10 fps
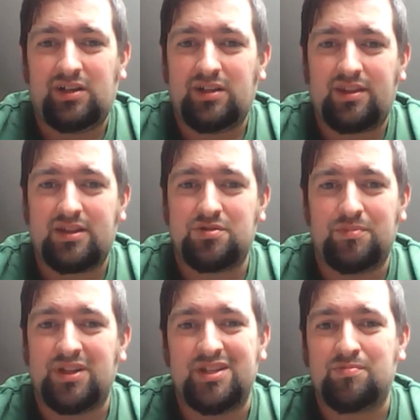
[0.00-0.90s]
they shouldn't be
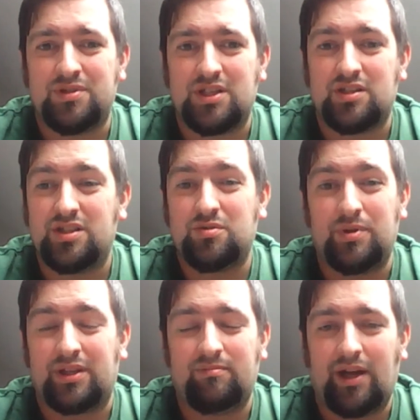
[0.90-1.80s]
in this position. They should
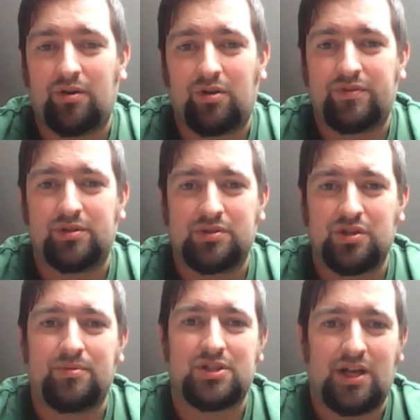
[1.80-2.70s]
be held off till
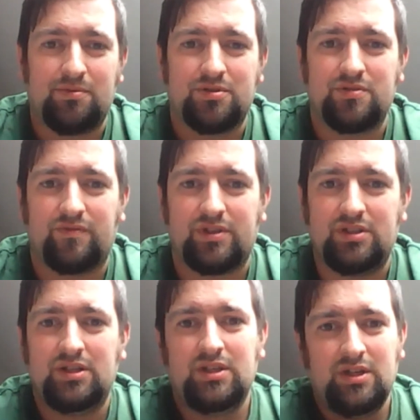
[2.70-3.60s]
SummerSlam or something,
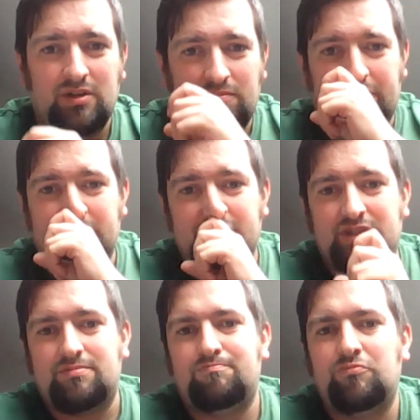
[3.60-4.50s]
because
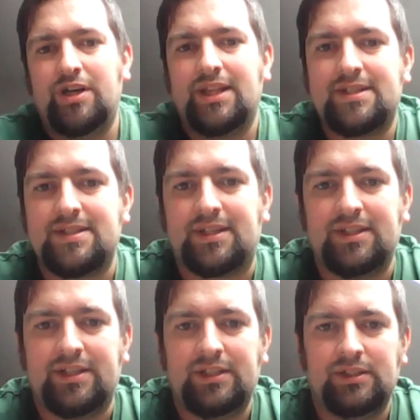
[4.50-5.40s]

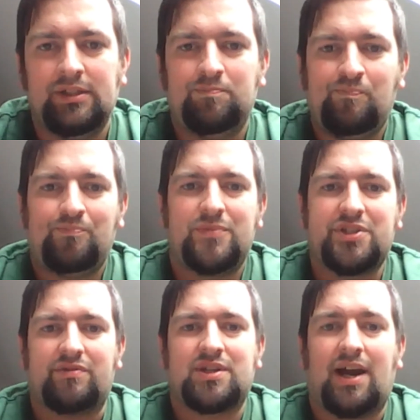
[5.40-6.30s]
realistically,
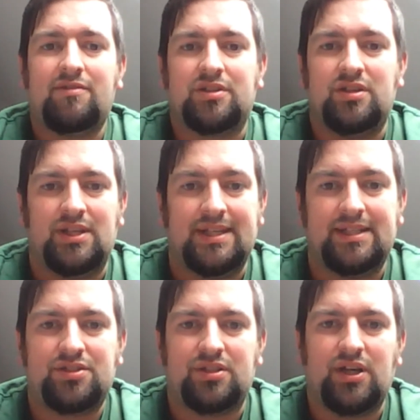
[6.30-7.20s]
Seth's character
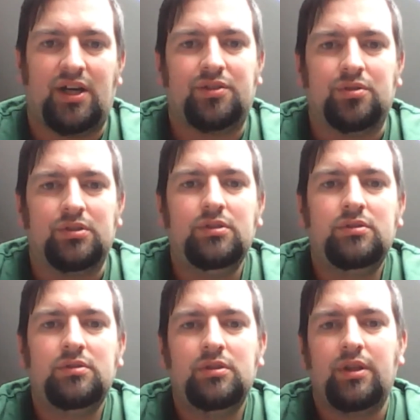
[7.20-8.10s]
needs the title
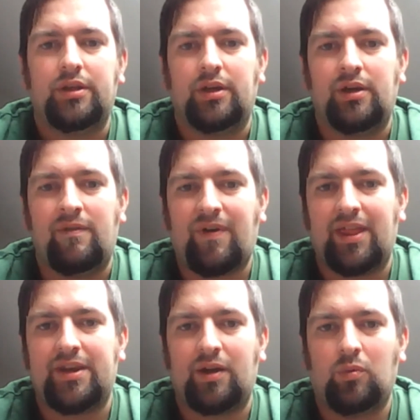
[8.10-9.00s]
to
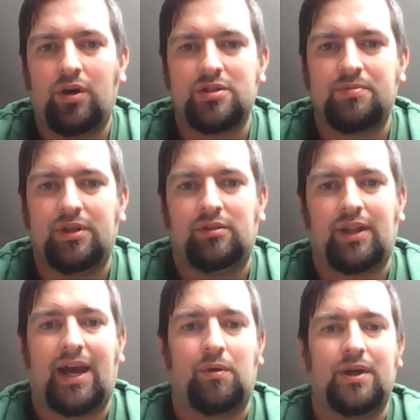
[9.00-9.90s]
validate why he's been
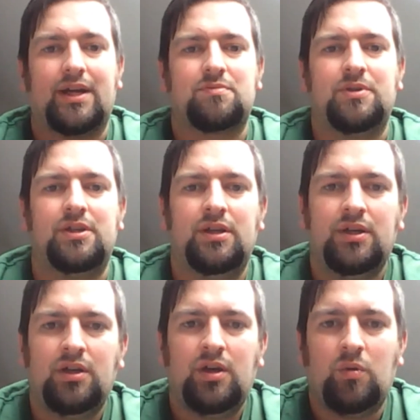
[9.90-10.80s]
how he has been,
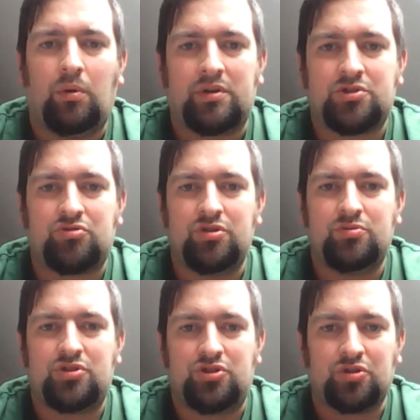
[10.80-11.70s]
whereas Drew's
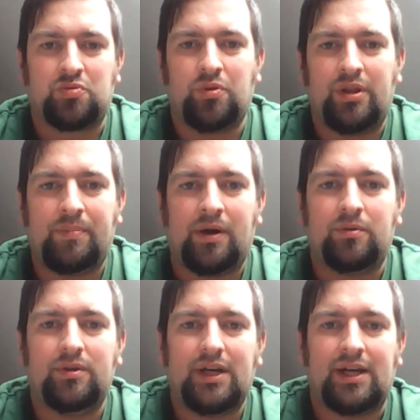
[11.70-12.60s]
just won the belt,
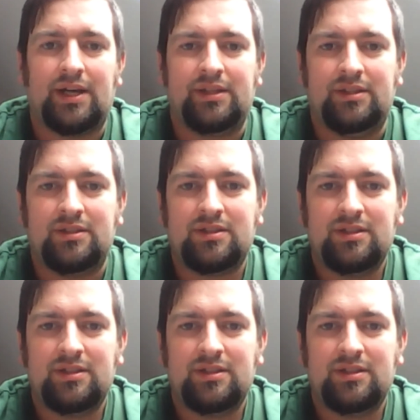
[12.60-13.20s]
and